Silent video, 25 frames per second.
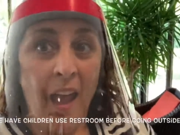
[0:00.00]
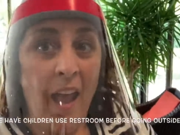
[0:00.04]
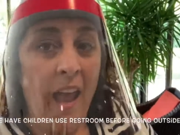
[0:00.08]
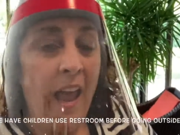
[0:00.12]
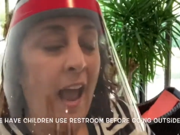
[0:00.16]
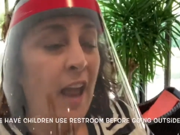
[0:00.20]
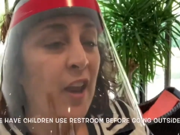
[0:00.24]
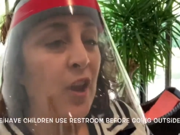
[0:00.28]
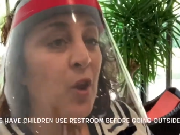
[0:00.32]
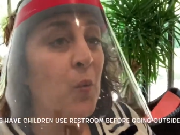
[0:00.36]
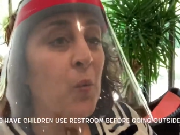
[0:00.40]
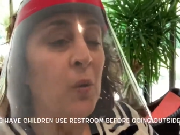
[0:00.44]

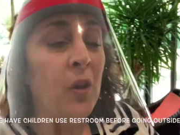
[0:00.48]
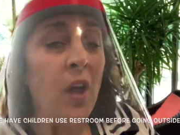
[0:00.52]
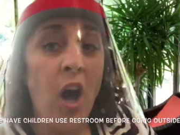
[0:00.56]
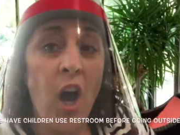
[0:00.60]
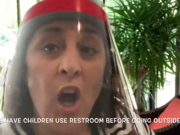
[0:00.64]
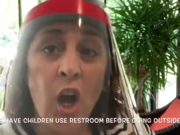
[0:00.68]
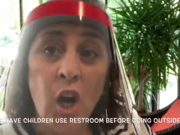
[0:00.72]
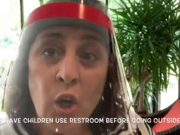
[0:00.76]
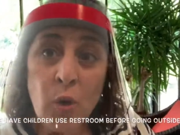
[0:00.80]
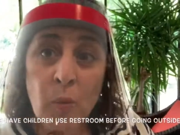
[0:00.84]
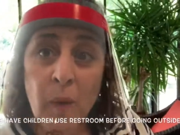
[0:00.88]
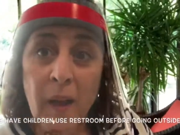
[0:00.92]
And you will
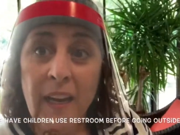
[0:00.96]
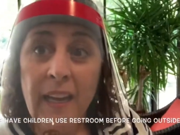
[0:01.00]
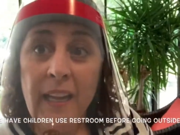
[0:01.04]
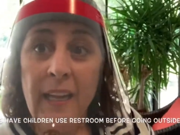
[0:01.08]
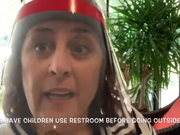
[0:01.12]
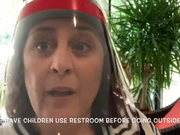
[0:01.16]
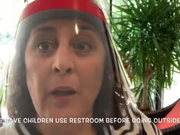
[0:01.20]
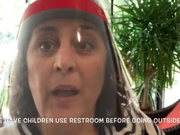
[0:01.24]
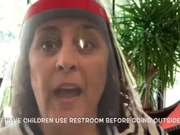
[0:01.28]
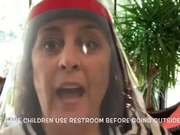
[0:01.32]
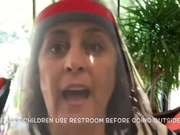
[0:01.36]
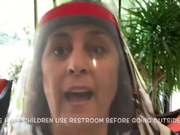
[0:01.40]

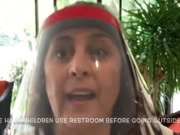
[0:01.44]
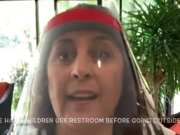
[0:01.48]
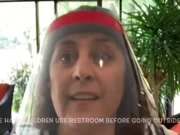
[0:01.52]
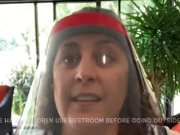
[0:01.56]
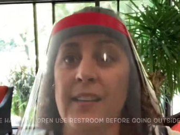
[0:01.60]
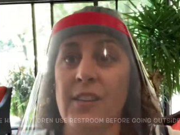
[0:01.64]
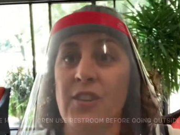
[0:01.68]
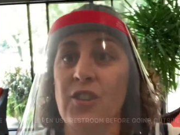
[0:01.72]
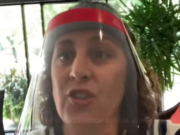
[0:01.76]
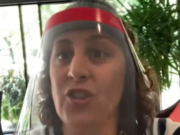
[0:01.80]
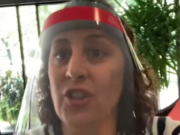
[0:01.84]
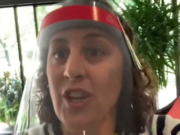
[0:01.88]
already at
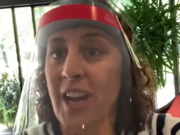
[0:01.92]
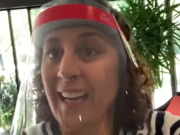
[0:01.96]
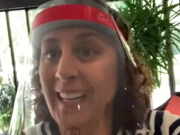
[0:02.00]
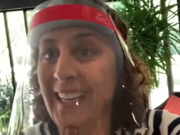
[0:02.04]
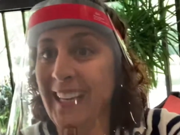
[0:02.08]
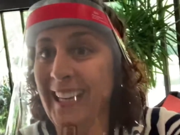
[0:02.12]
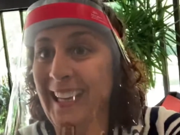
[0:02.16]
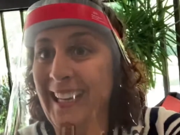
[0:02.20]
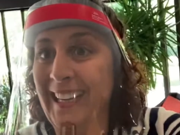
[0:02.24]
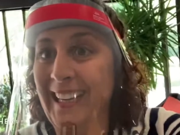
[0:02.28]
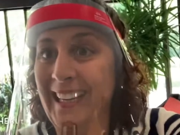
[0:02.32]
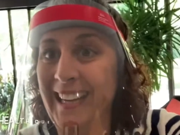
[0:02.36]

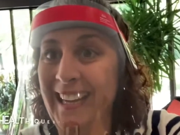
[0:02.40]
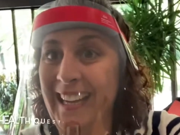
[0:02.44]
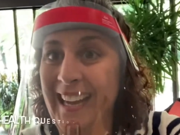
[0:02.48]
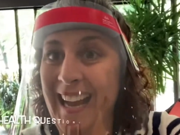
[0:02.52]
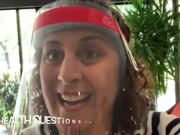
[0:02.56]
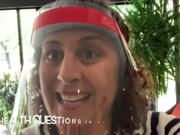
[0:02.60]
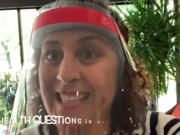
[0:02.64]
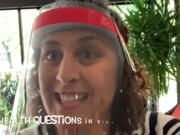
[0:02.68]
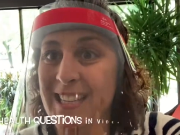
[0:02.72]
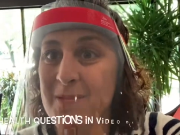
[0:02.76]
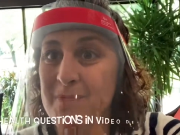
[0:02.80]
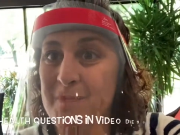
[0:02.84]
check-in, I
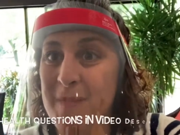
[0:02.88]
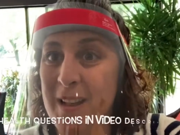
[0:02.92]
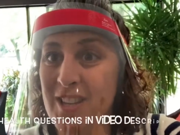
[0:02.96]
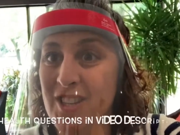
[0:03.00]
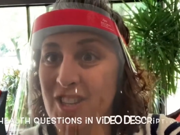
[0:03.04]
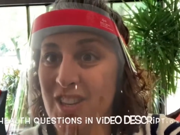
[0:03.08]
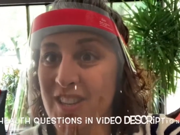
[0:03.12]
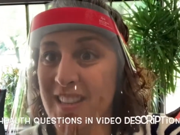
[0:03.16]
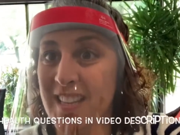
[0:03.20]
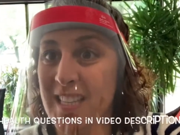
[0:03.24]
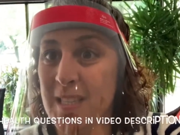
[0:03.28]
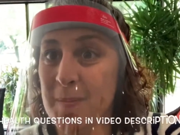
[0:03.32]
didn't
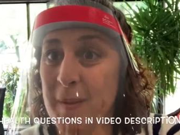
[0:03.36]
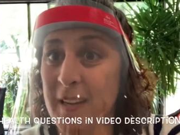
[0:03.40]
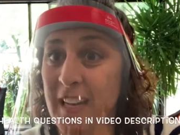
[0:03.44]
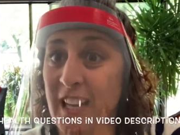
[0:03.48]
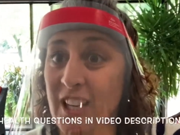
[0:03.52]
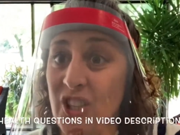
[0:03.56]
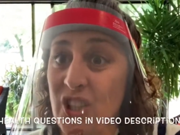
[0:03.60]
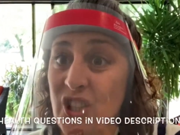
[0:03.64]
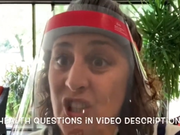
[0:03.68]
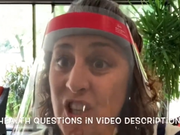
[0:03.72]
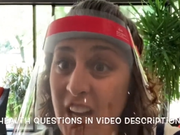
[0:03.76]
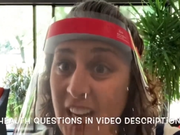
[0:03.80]
mention this, but at
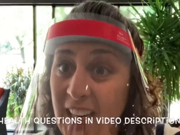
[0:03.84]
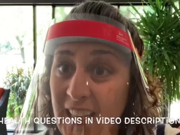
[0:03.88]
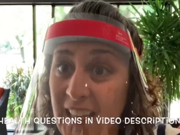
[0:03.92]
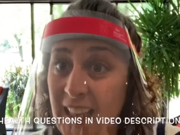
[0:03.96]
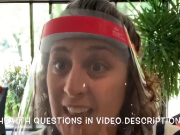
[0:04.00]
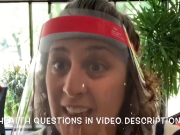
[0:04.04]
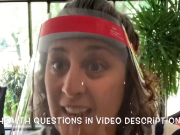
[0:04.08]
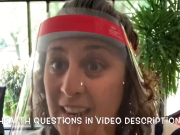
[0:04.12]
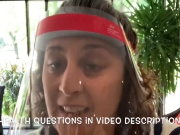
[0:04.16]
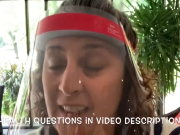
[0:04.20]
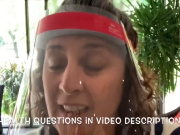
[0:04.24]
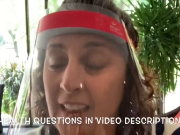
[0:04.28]

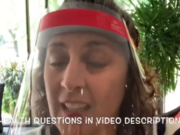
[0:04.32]
check-in,